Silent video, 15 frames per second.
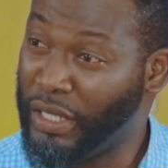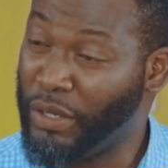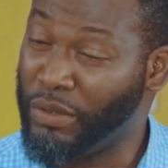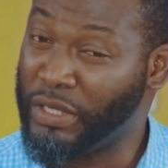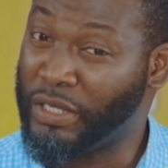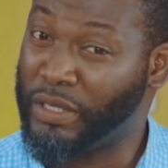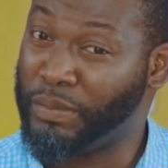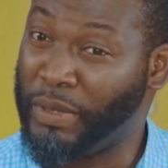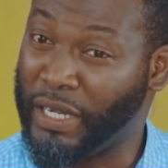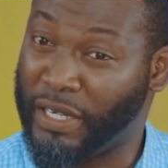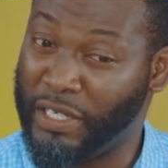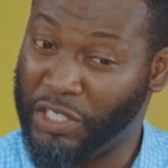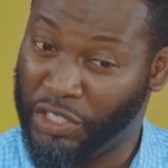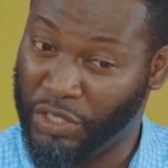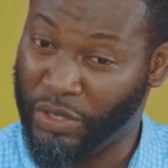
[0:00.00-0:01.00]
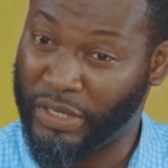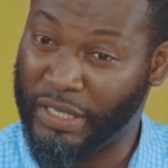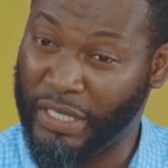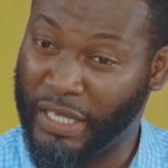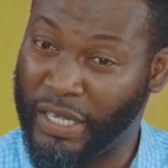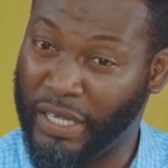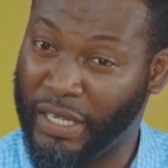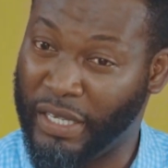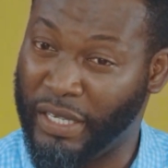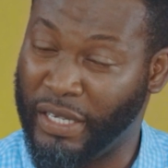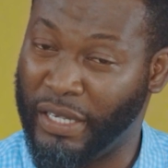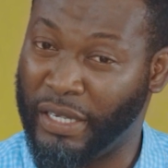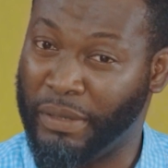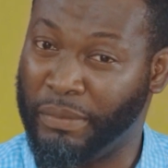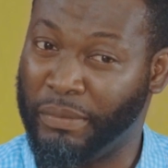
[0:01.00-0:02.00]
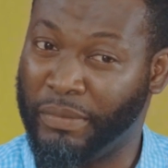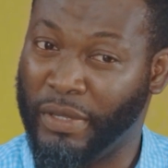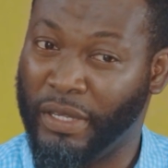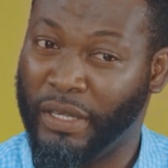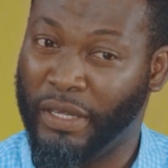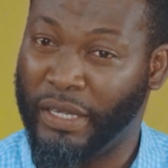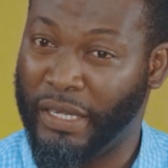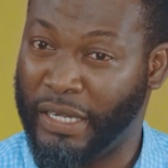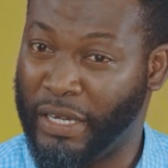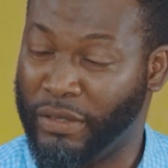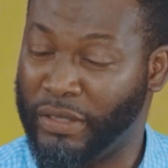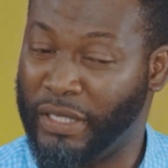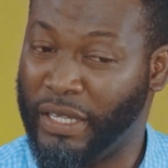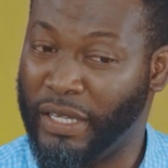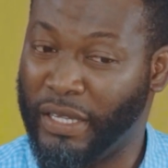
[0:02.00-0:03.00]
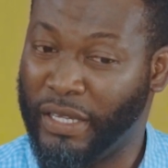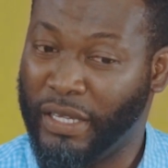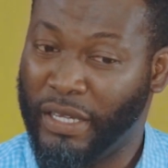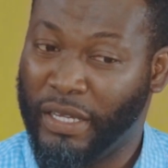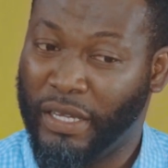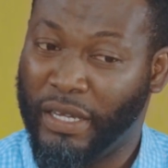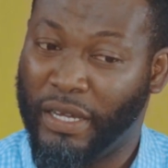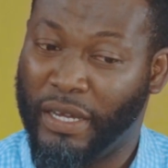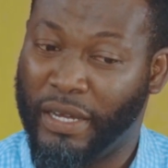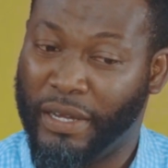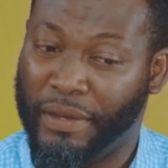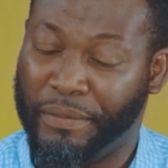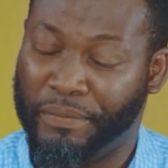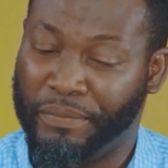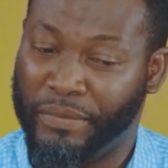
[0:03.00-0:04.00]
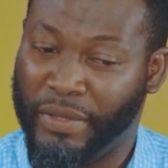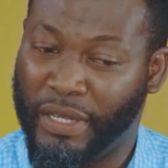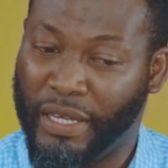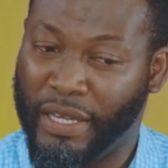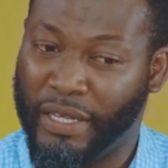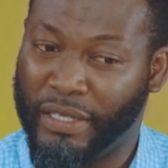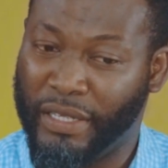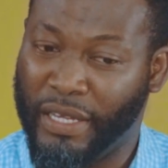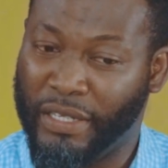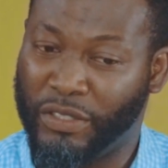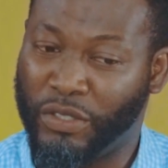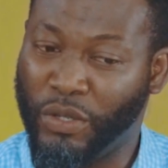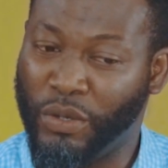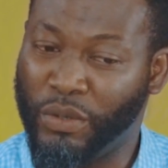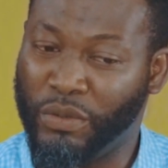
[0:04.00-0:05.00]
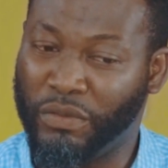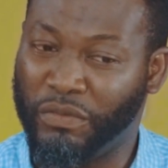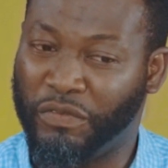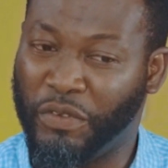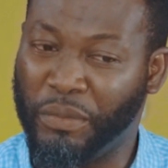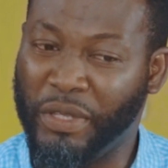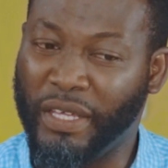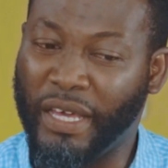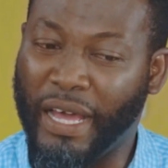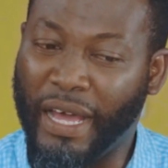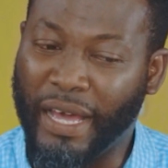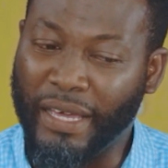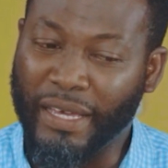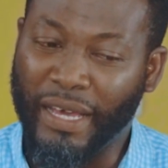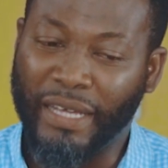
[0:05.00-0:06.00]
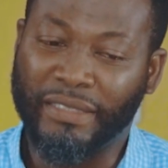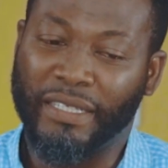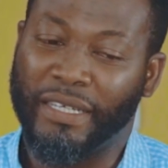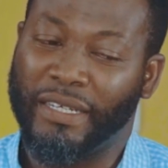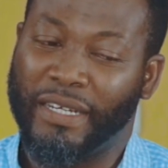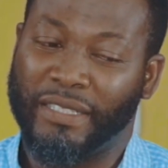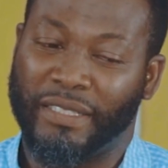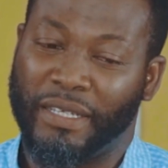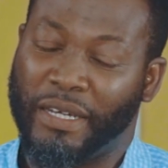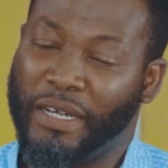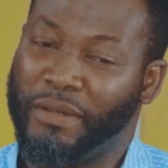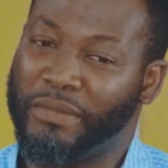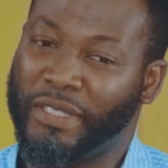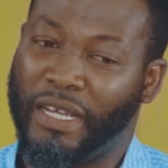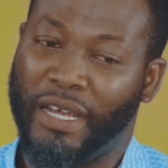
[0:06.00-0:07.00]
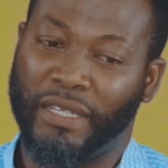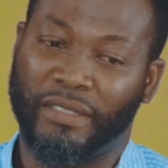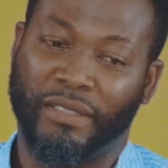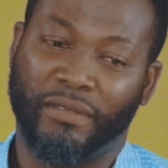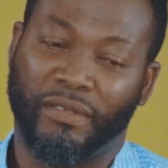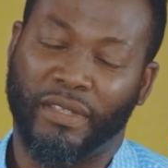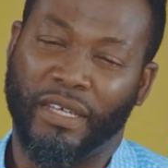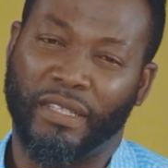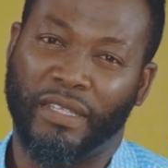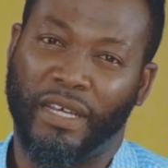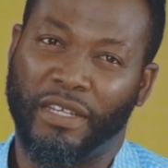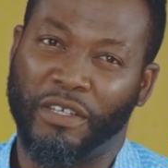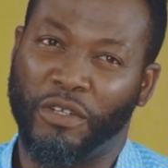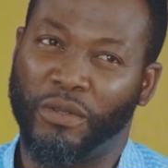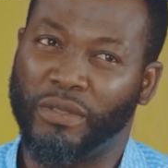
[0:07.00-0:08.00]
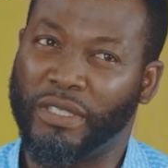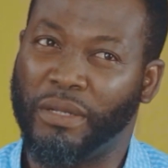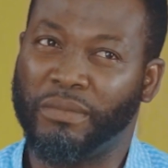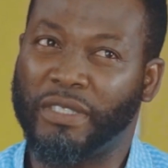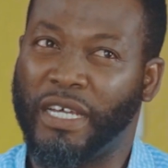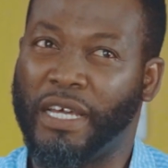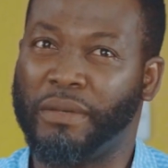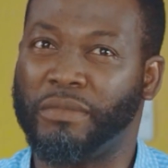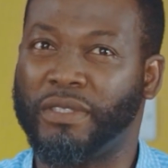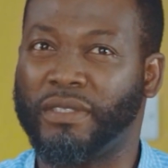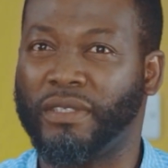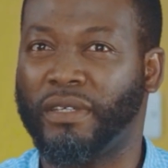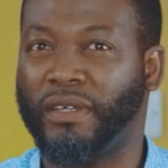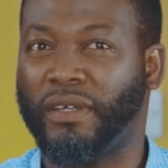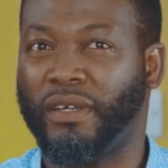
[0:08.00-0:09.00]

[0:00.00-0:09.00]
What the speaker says: That was partly shot here and out there. And so for me, I take it as it comes. I still think that sometimes